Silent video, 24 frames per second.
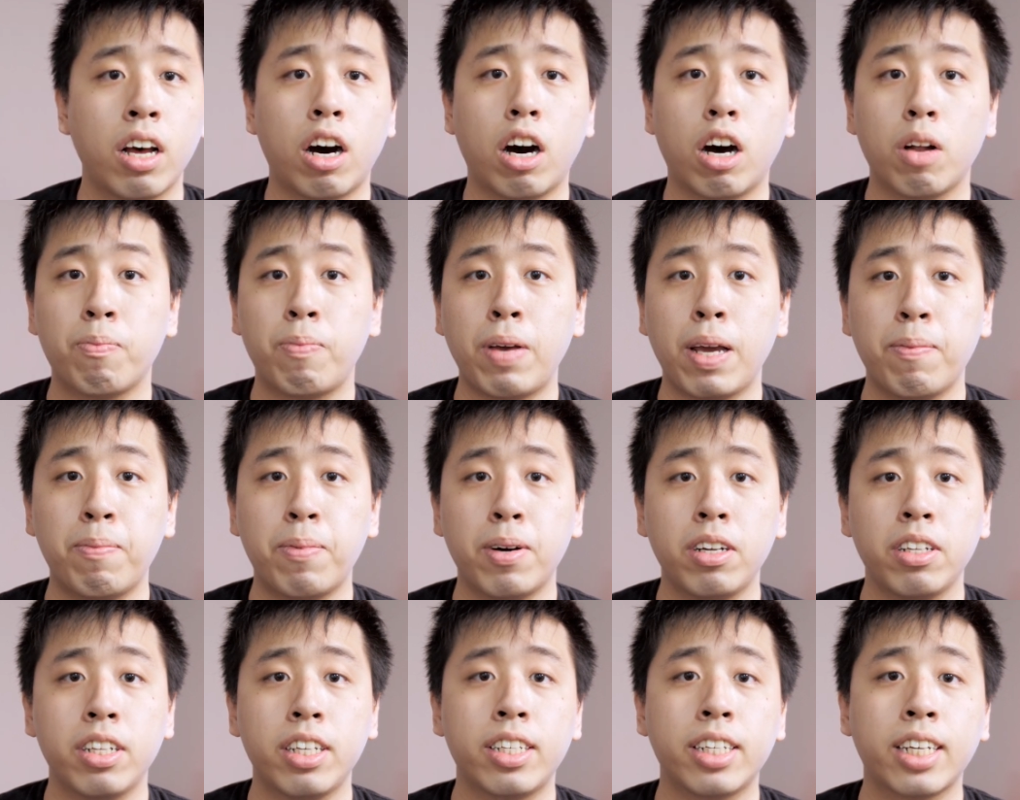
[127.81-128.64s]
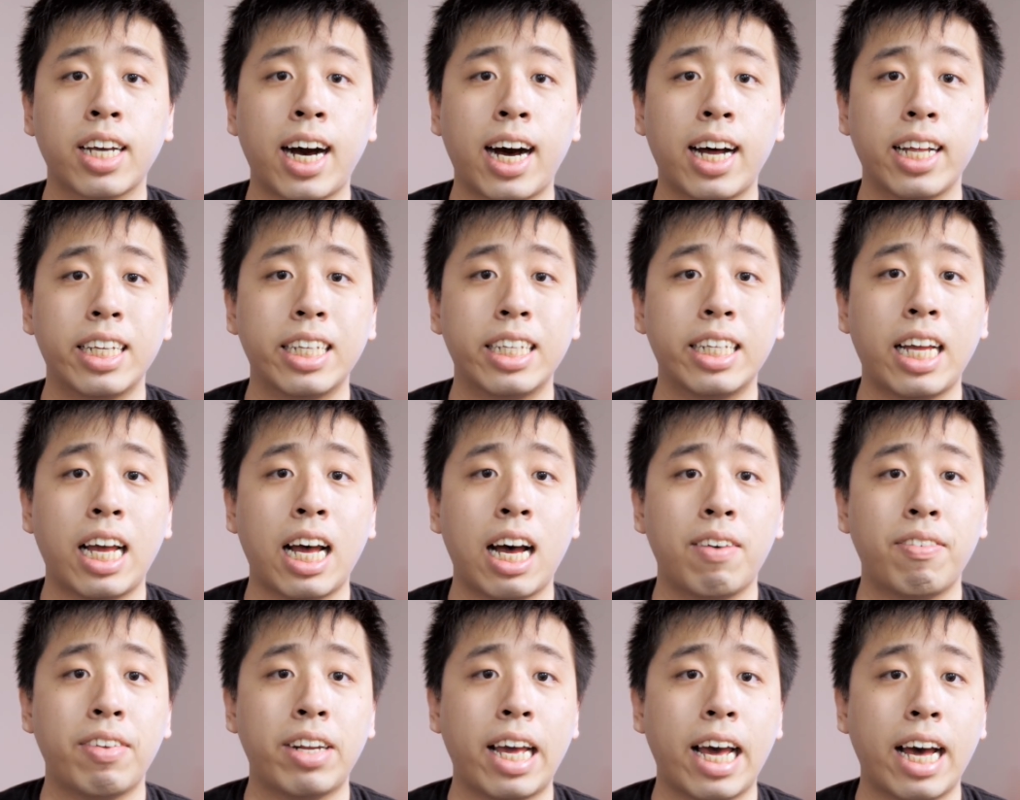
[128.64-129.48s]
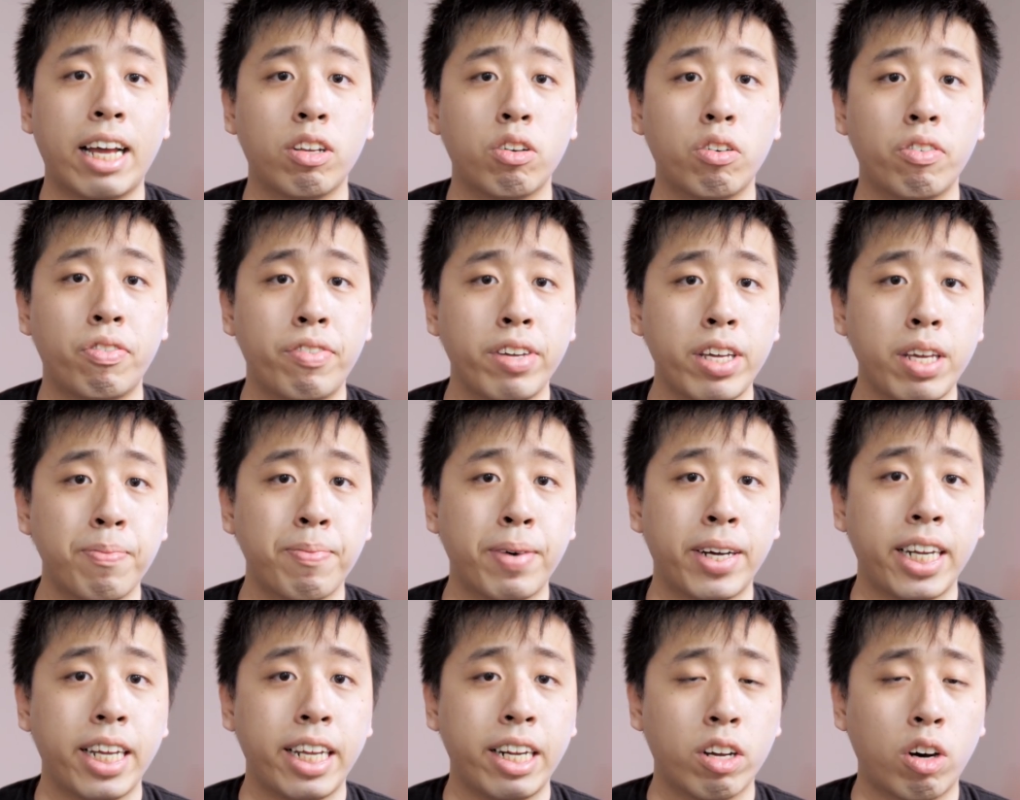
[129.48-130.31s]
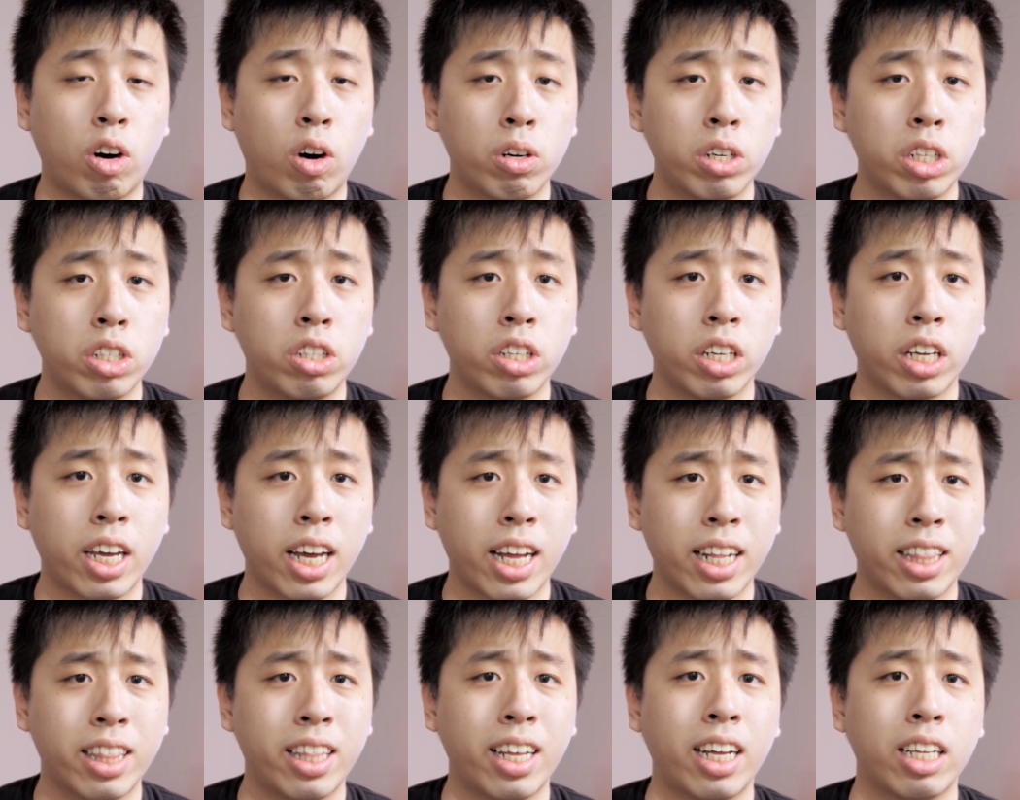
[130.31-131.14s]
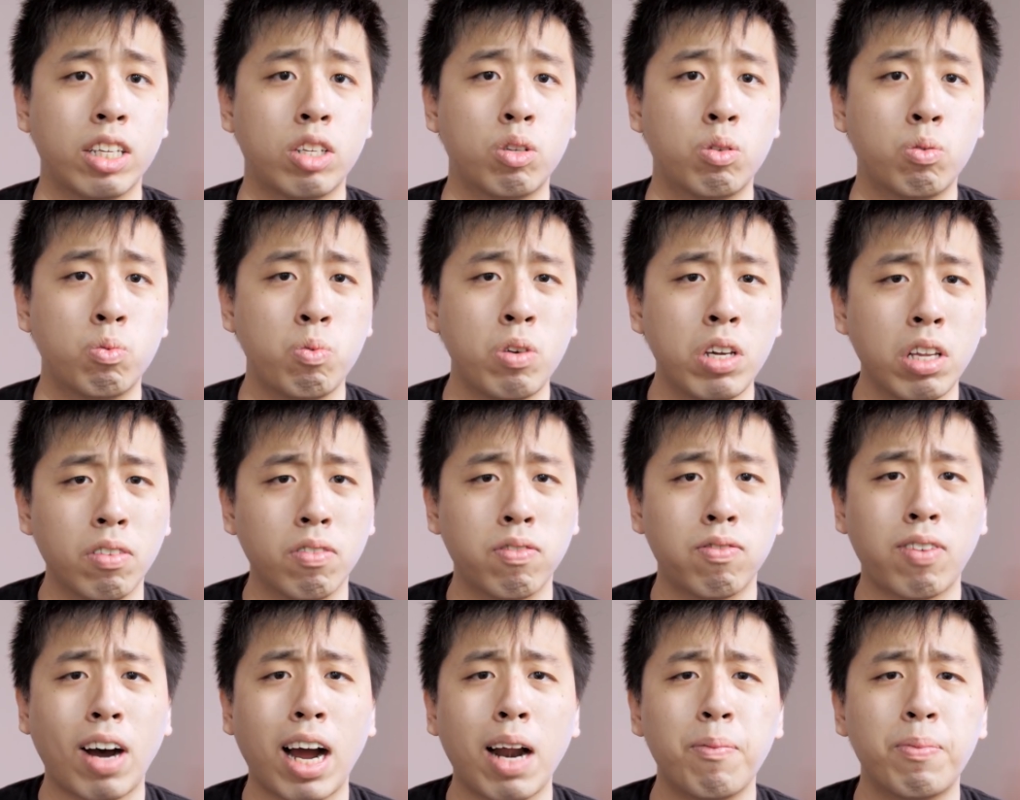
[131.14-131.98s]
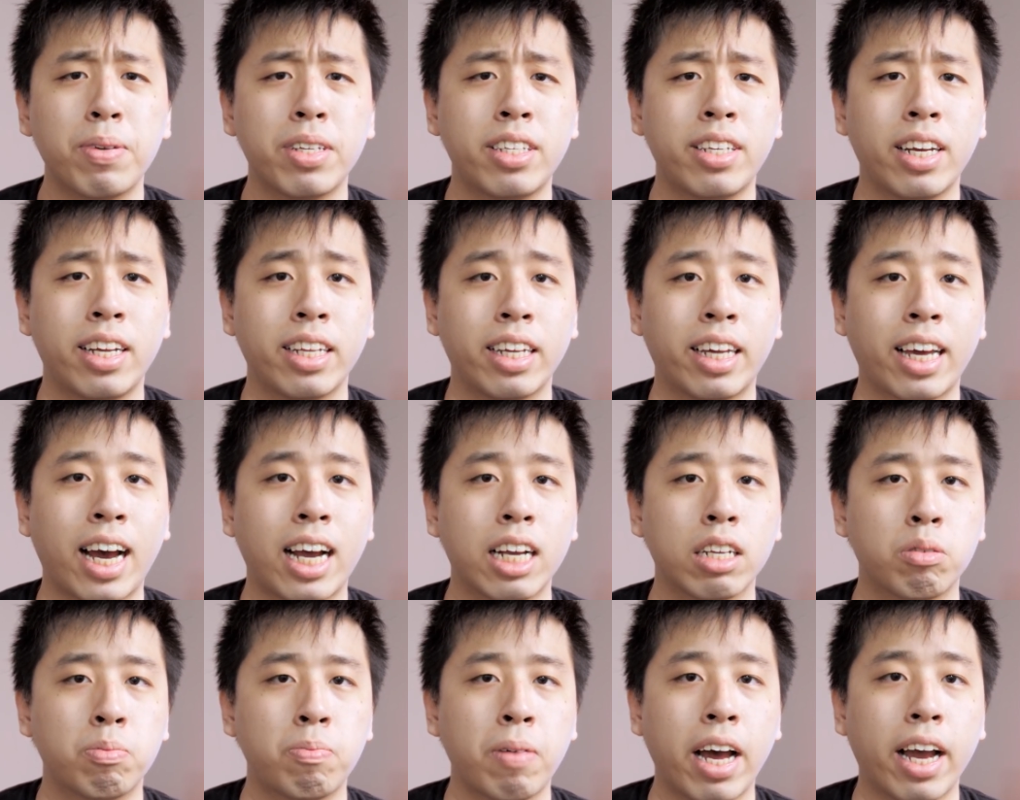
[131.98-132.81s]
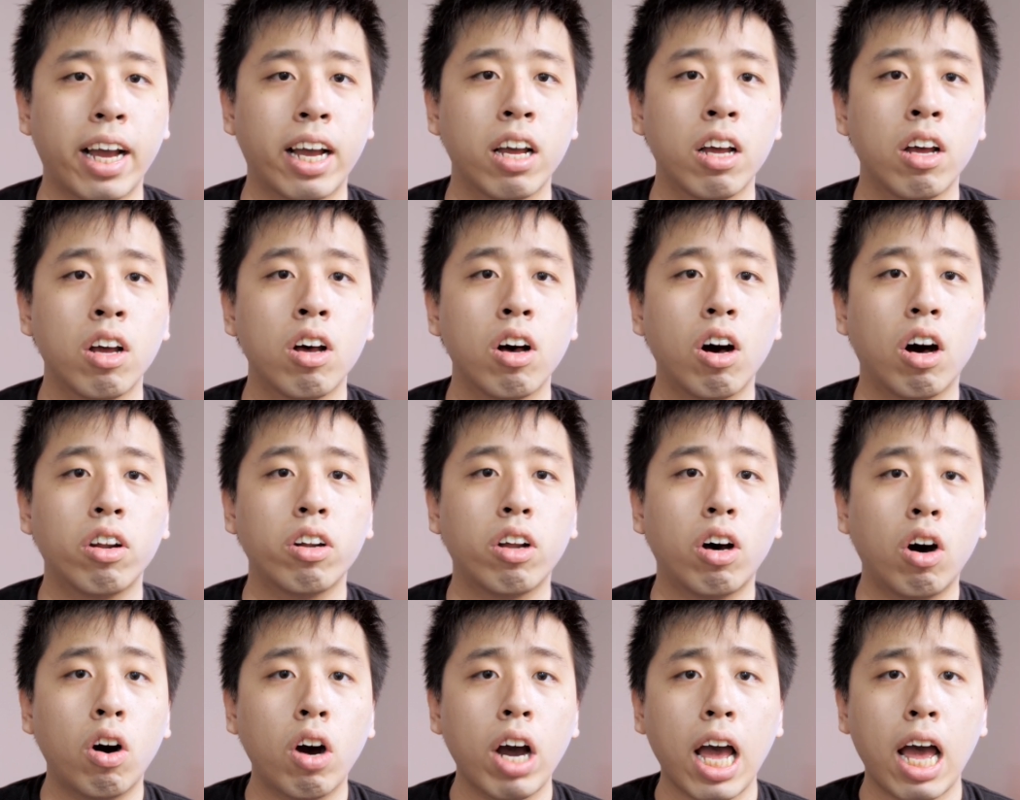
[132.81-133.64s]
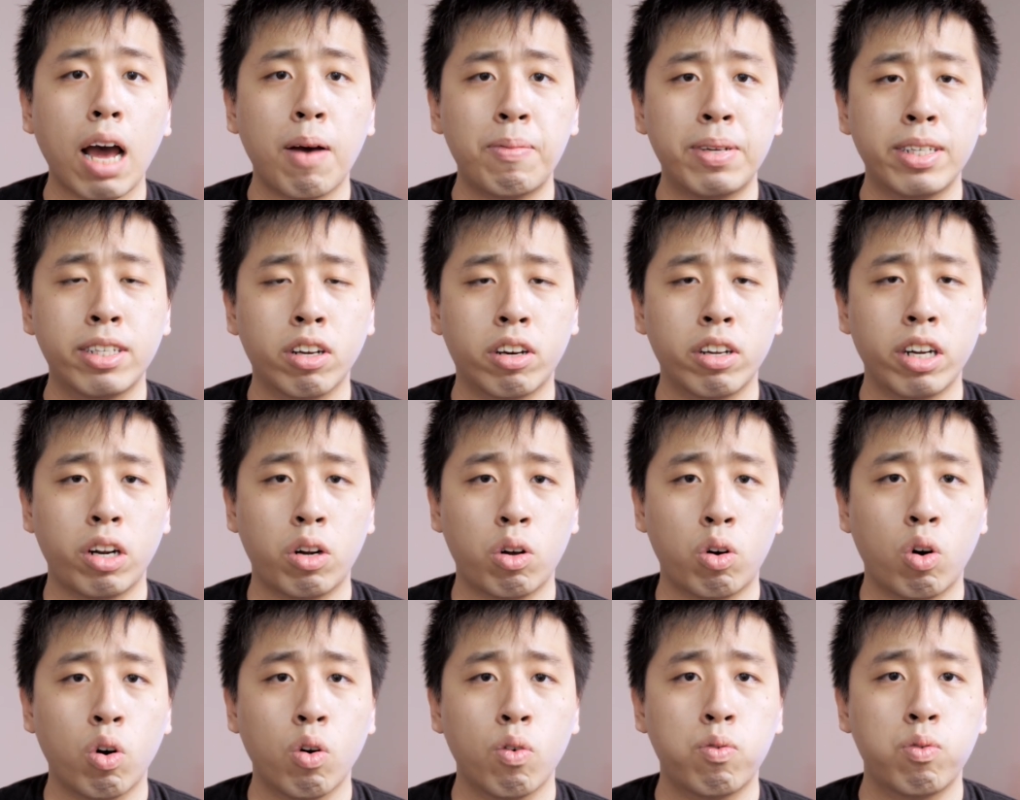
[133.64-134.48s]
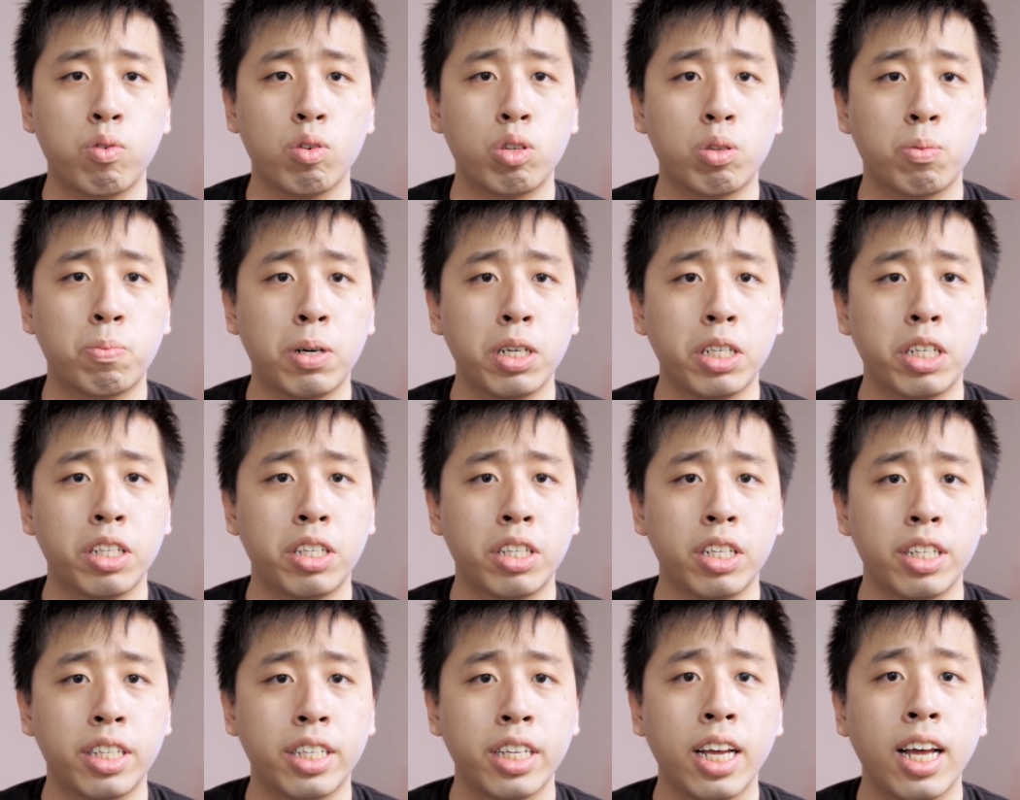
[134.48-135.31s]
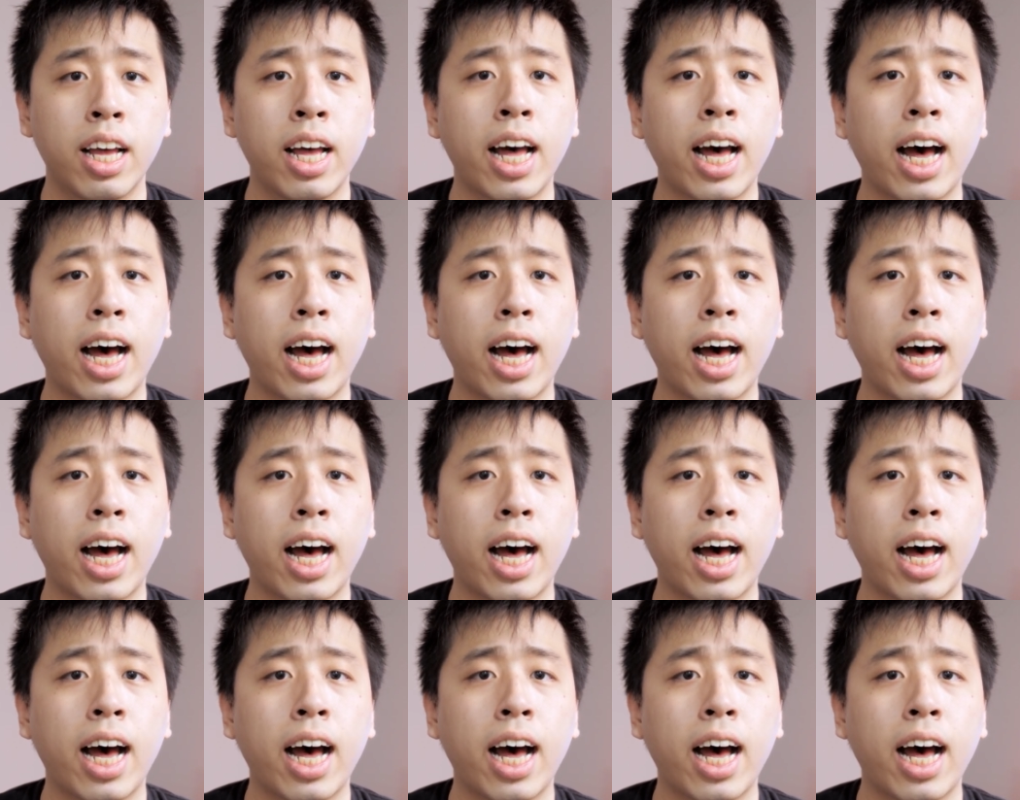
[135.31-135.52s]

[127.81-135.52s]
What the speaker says: On paper, this card doesn't have an annual fee, but in order to get that sweet 5% cashback on all Amazon and Whole Foods purchases,